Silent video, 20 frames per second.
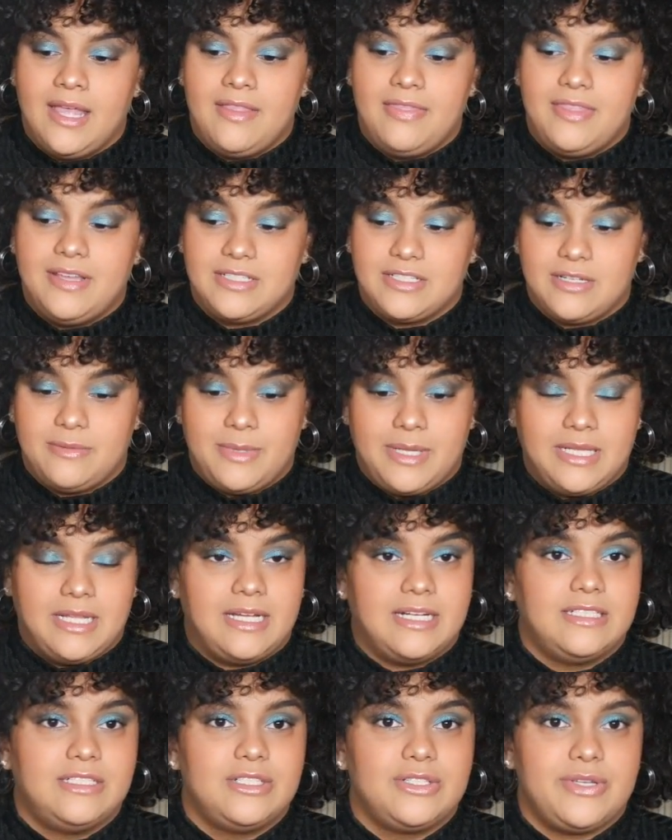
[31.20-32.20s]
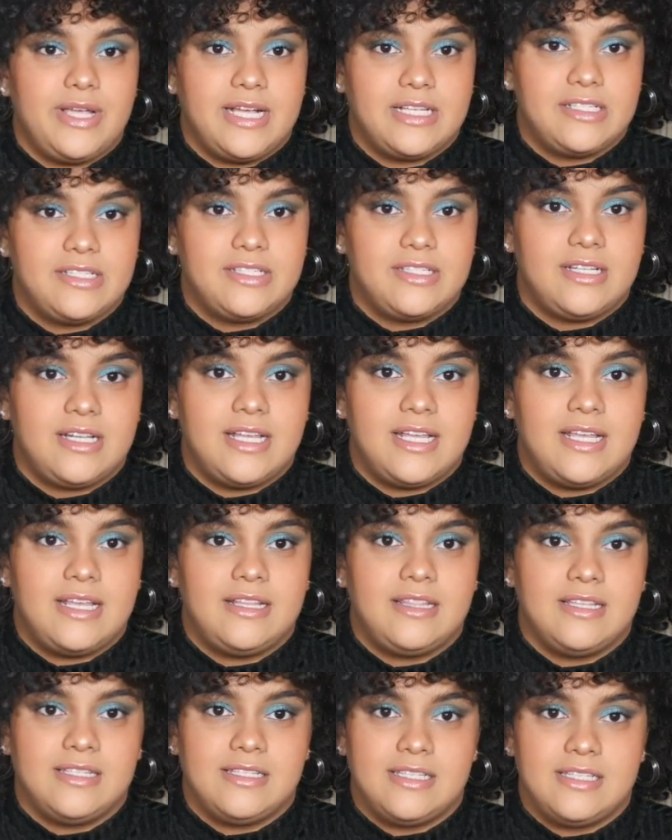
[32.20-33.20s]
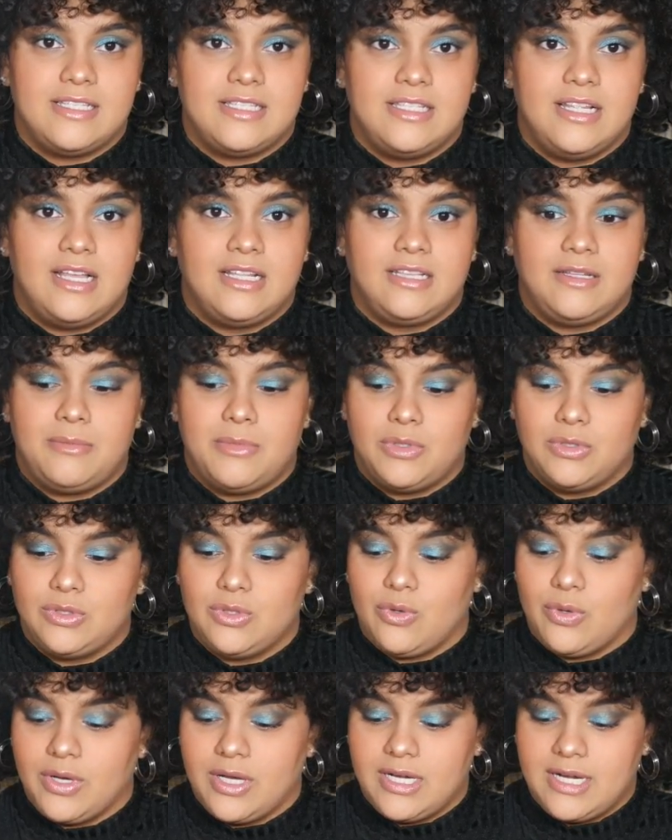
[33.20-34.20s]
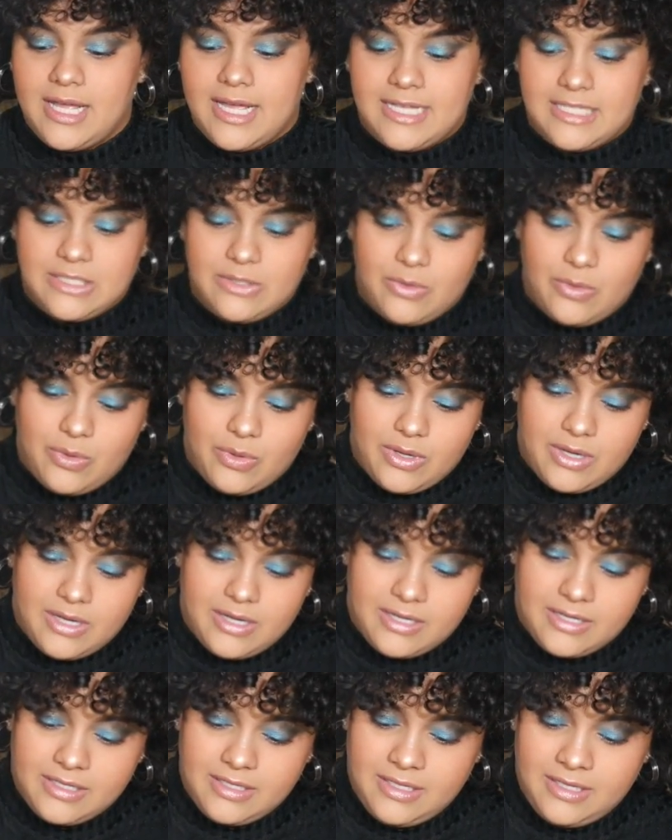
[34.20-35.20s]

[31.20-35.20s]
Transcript: there's gonna be a lot of distractions today. This is not the most organized or